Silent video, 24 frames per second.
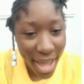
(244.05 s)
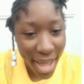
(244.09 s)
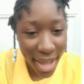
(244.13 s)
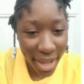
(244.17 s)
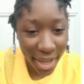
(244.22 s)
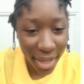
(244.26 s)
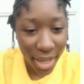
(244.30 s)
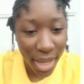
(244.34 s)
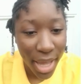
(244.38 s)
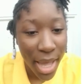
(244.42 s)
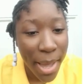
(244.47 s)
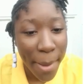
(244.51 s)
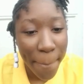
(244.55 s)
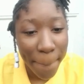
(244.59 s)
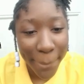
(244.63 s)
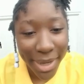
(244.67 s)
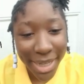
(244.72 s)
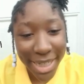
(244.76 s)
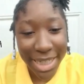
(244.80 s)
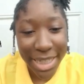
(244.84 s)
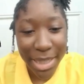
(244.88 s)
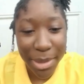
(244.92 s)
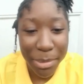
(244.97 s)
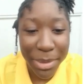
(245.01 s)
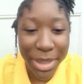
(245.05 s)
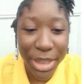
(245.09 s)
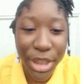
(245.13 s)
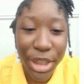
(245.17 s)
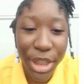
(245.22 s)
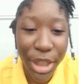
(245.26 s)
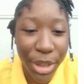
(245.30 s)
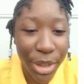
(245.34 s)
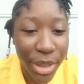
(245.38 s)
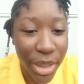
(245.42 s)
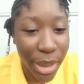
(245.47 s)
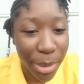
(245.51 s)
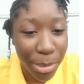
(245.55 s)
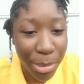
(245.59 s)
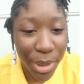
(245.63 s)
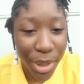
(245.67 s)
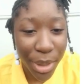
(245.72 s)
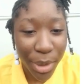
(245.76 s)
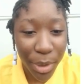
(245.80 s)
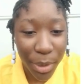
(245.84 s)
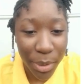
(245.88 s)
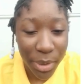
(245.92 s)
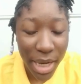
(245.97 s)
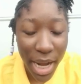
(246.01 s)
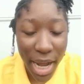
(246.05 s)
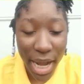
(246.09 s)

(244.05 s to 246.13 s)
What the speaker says: Hi, my name is Sharni Brown.